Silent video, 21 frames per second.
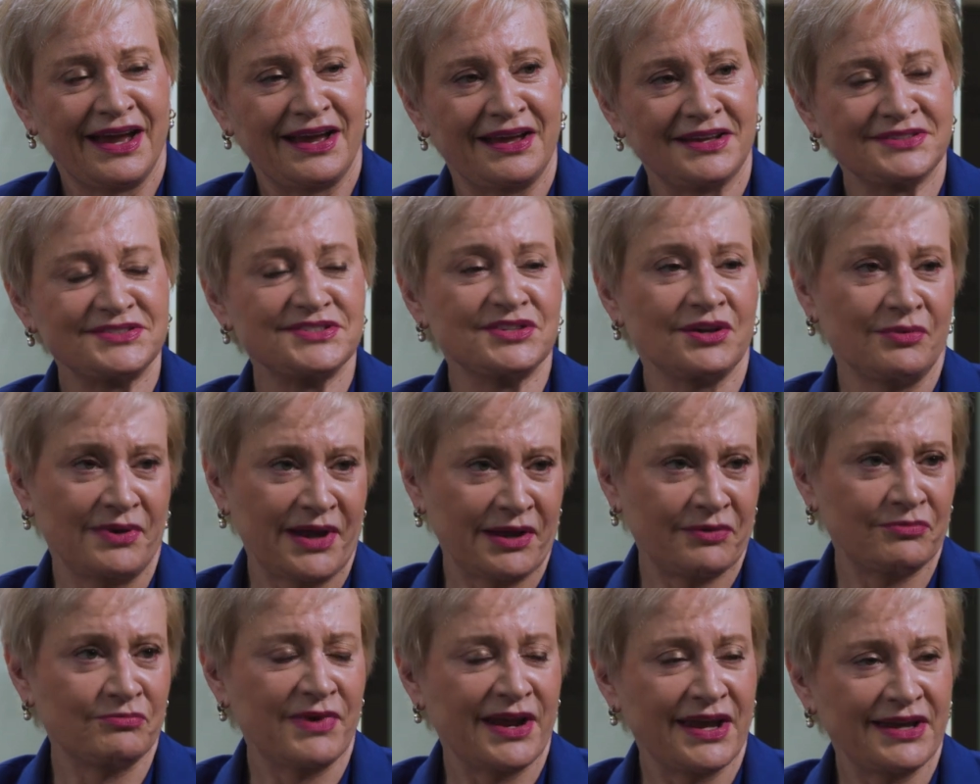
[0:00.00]
So I
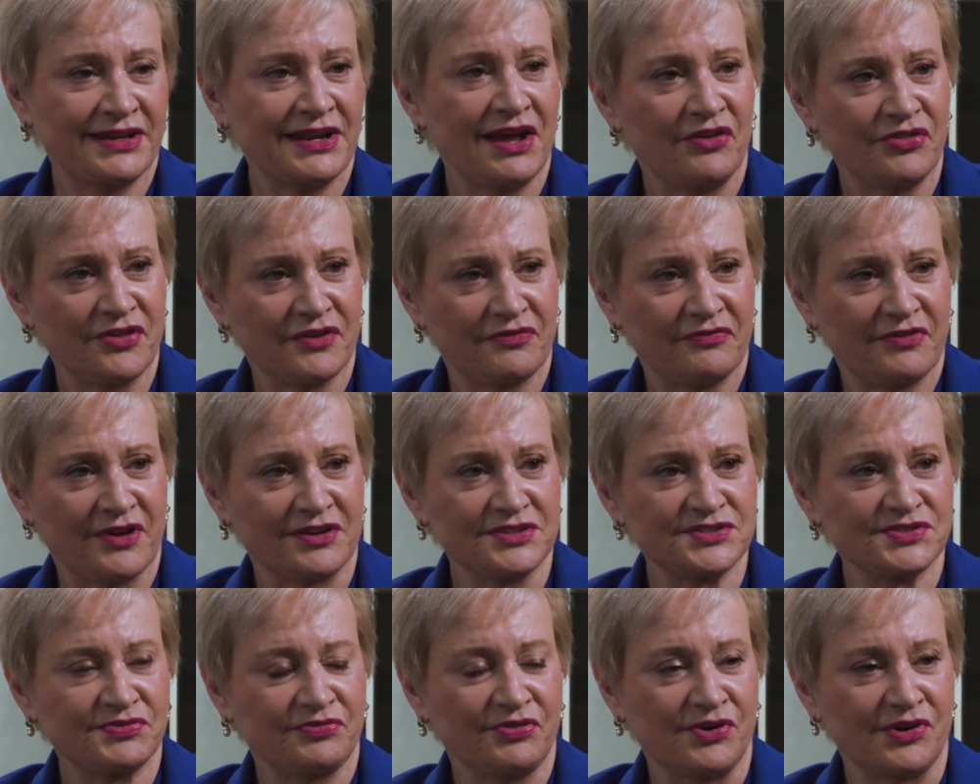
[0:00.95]
ran health
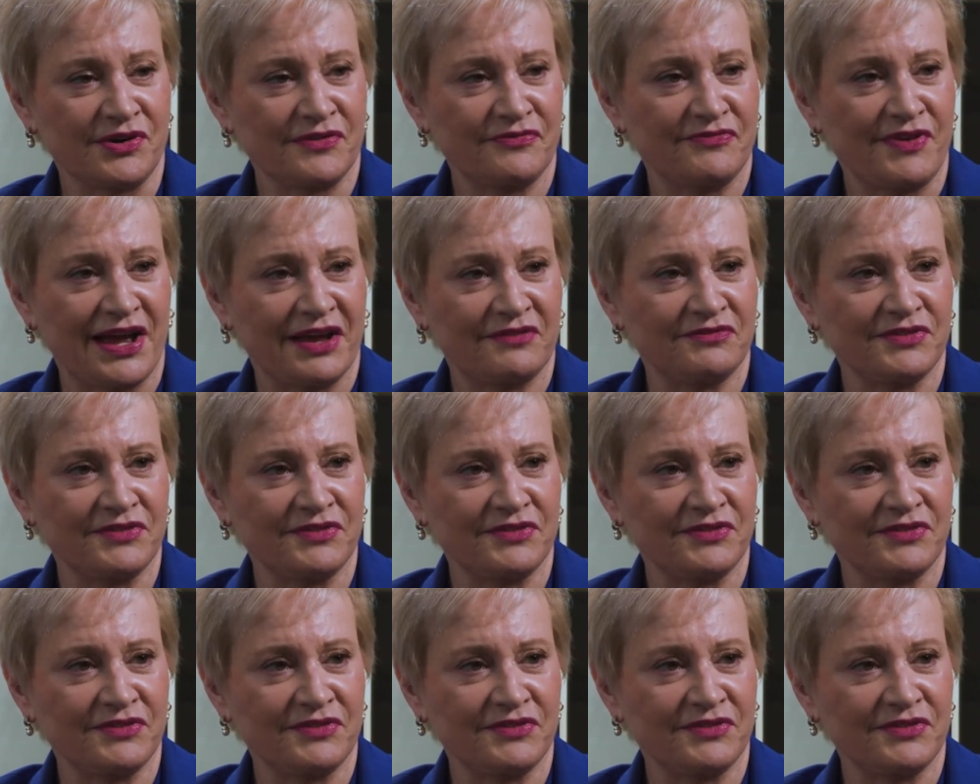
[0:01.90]
affairs for 5